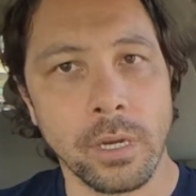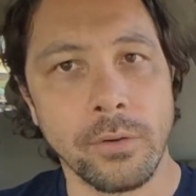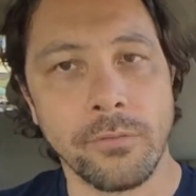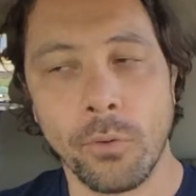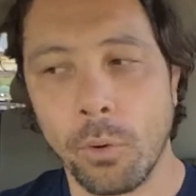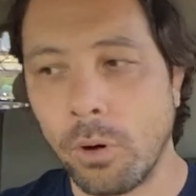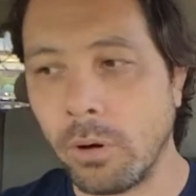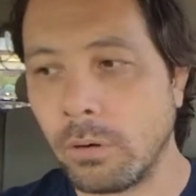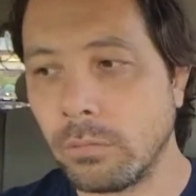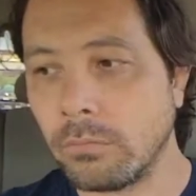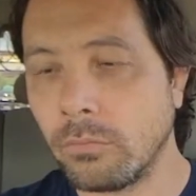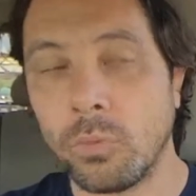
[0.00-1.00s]

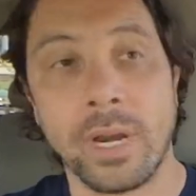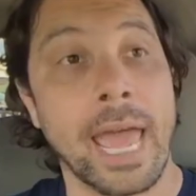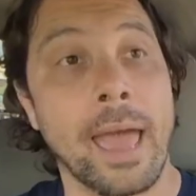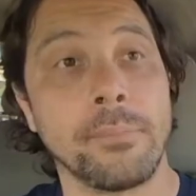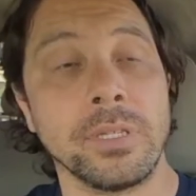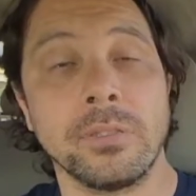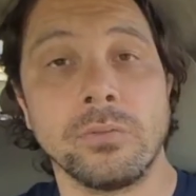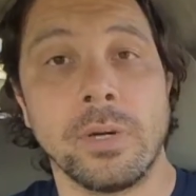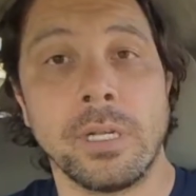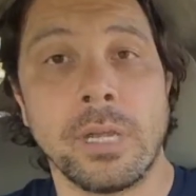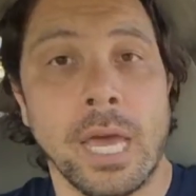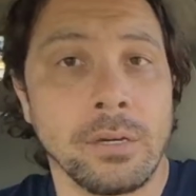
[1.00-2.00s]
for what happens
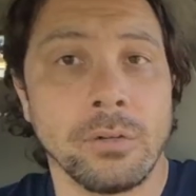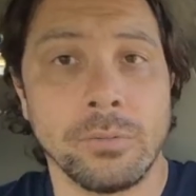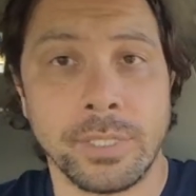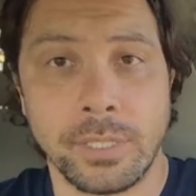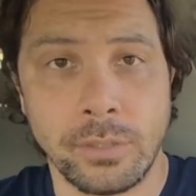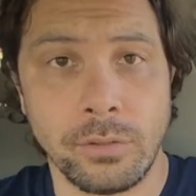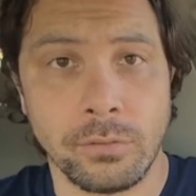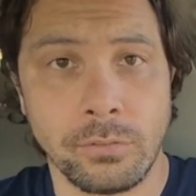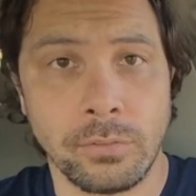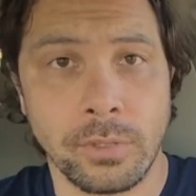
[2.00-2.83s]
when I don't know what to do.